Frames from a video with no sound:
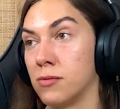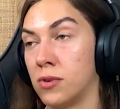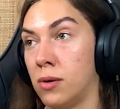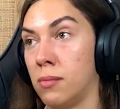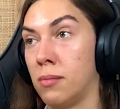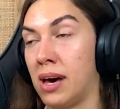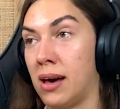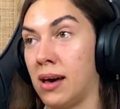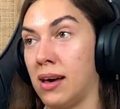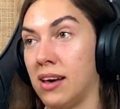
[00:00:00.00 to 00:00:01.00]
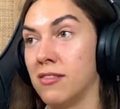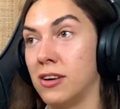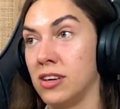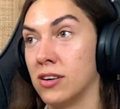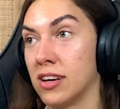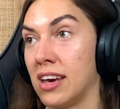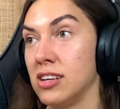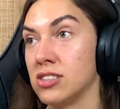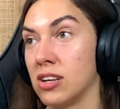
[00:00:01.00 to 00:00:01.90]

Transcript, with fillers: from a very young age